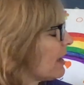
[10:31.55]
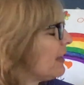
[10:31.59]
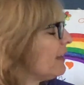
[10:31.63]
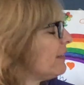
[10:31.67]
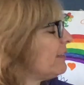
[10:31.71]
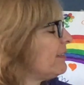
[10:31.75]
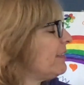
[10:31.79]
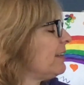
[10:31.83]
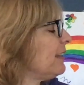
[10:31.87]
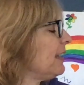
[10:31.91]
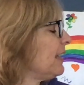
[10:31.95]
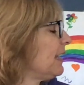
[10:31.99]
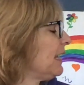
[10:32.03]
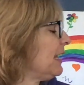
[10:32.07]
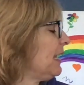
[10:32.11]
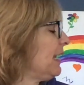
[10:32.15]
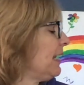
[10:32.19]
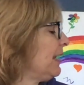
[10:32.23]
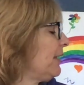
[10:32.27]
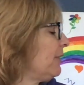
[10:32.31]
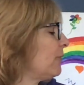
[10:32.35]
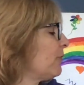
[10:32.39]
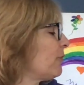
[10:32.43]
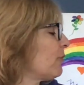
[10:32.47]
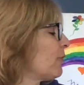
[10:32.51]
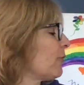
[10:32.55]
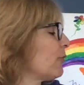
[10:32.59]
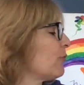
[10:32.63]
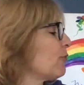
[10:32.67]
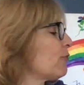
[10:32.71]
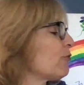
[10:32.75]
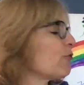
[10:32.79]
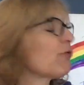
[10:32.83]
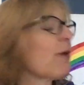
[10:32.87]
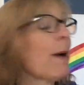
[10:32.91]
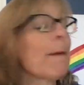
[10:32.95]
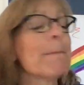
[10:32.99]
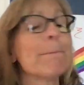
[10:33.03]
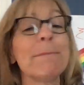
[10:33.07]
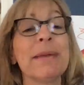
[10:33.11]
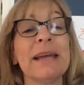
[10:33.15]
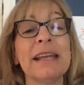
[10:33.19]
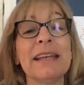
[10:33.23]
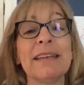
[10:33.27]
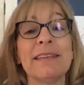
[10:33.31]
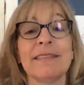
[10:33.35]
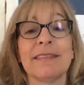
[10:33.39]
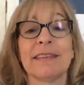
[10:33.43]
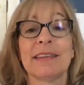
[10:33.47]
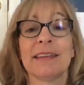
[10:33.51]
T is for
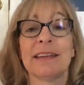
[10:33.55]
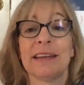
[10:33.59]
trumpet,